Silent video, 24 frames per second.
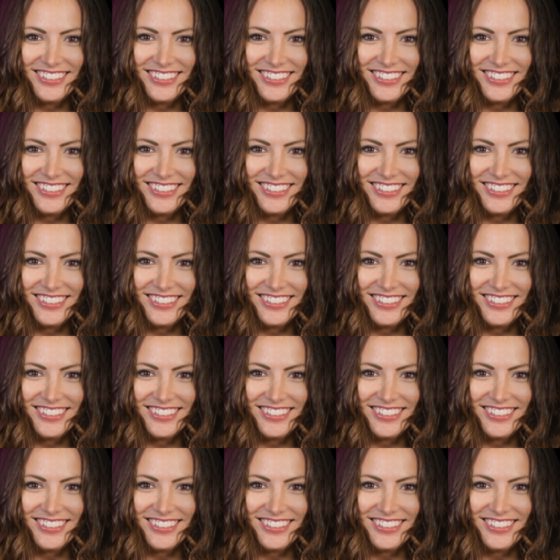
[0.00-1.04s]

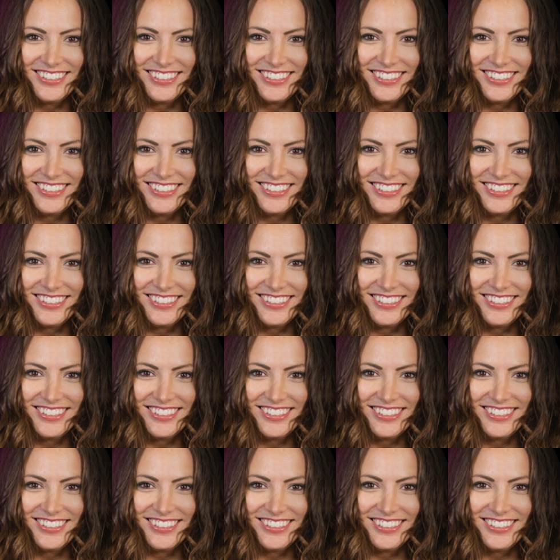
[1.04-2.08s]

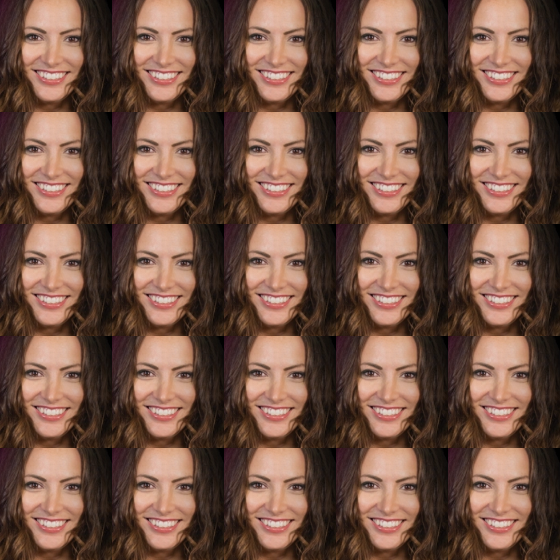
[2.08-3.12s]

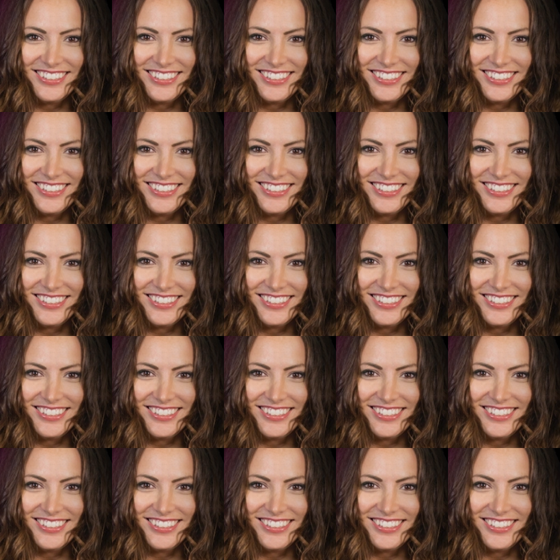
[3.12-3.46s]
[no speech]